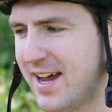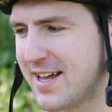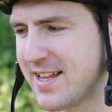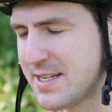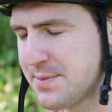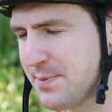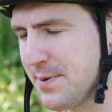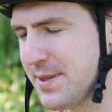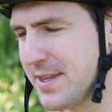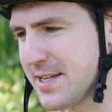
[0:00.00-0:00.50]

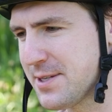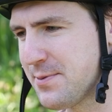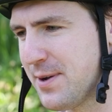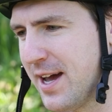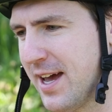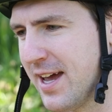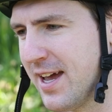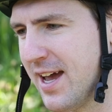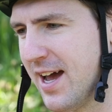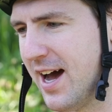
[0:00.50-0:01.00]
Let's put it this
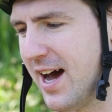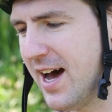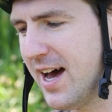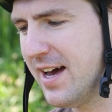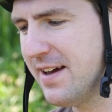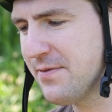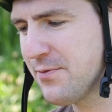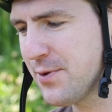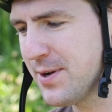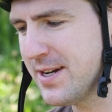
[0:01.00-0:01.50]
way.
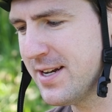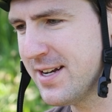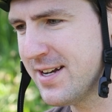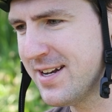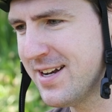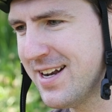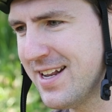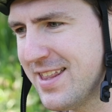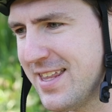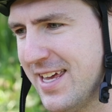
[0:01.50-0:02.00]
I've
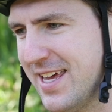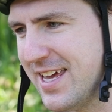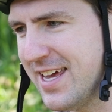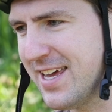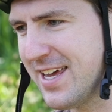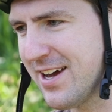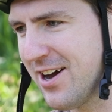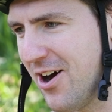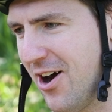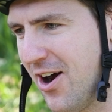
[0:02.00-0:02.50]
ridden
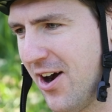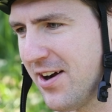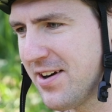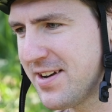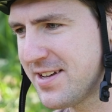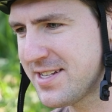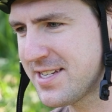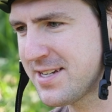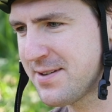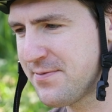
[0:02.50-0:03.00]
the
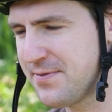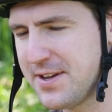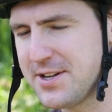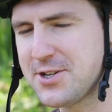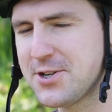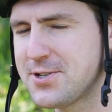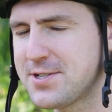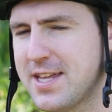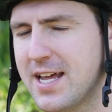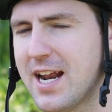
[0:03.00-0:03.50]
hardest
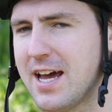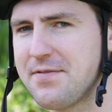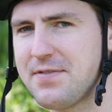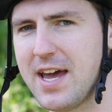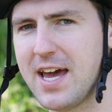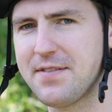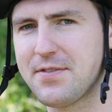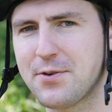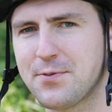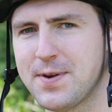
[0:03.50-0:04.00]
features that I've
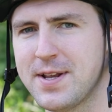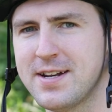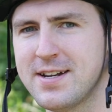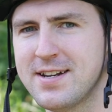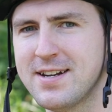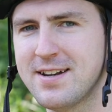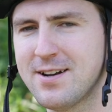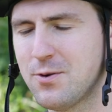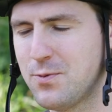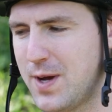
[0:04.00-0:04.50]
ever
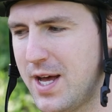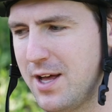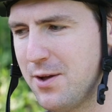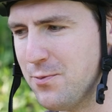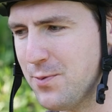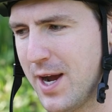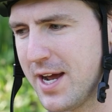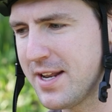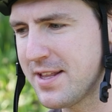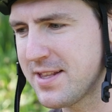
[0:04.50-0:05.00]
ridden
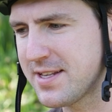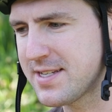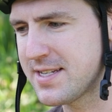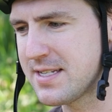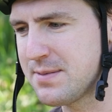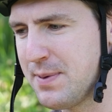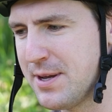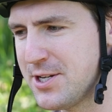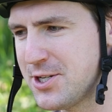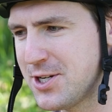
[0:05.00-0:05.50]
while riding the
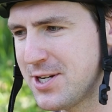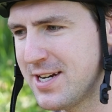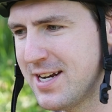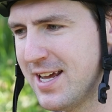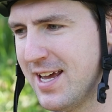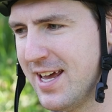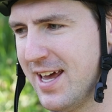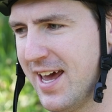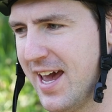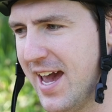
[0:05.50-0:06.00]
suspension,
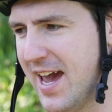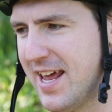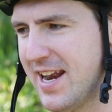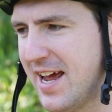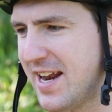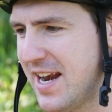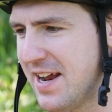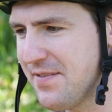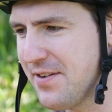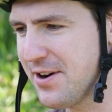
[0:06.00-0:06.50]
and
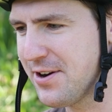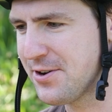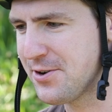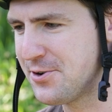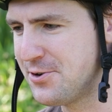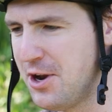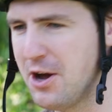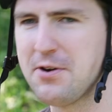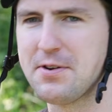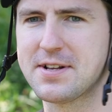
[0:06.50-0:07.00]
I never
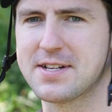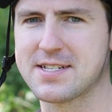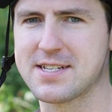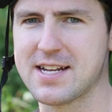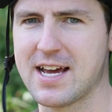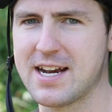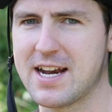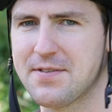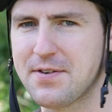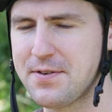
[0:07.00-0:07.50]

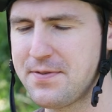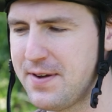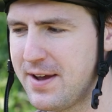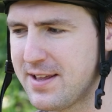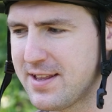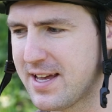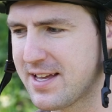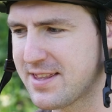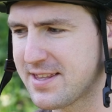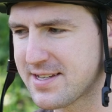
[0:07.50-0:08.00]
noticed. I never
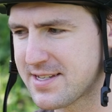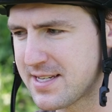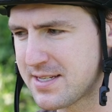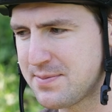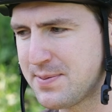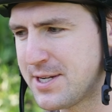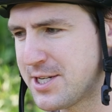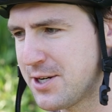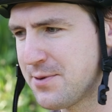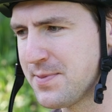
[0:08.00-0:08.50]
felt like the
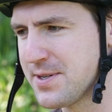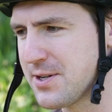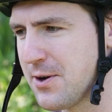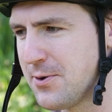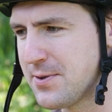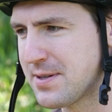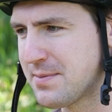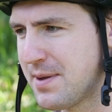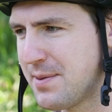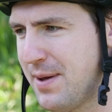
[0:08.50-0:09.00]
suspension was
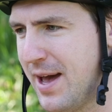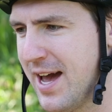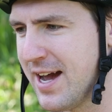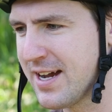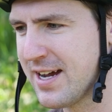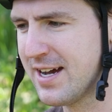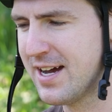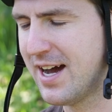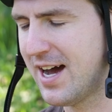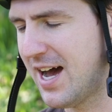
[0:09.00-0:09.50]
holding me
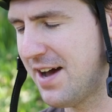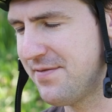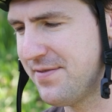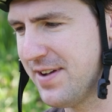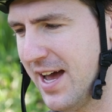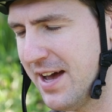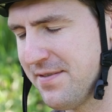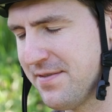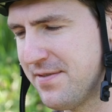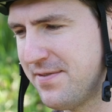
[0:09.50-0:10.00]
back. I
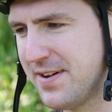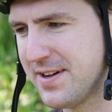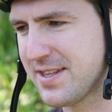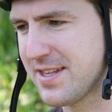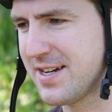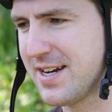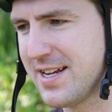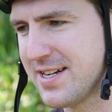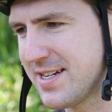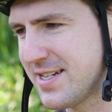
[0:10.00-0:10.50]
haven't felt
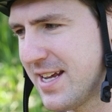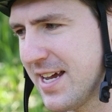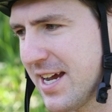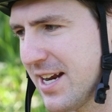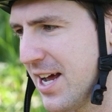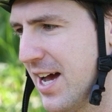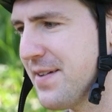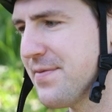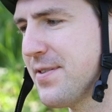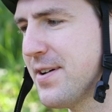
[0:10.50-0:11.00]
the need to take
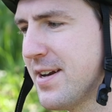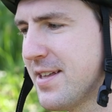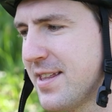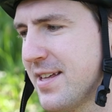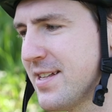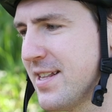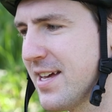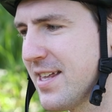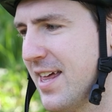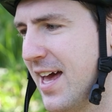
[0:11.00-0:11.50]
it off or
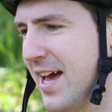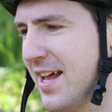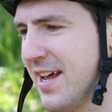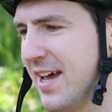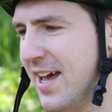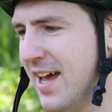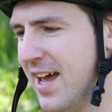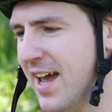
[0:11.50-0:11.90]
anything like that.